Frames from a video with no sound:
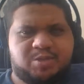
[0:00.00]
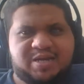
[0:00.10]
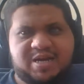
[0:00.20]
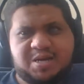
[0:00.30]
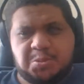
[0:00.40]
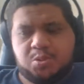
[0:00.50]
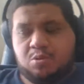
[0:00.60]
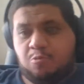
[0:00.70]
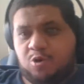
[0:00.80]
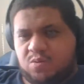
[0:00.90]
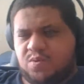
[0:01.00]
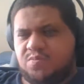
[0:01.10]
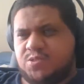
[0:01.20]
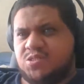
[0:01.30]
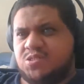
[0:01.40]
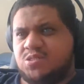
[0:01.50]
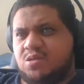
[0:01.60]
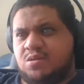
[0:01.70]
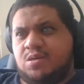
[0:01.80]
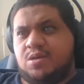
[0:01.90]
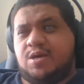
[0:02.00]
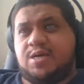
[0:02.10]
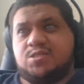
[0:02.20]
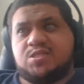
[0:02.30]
So I got it for work purposes and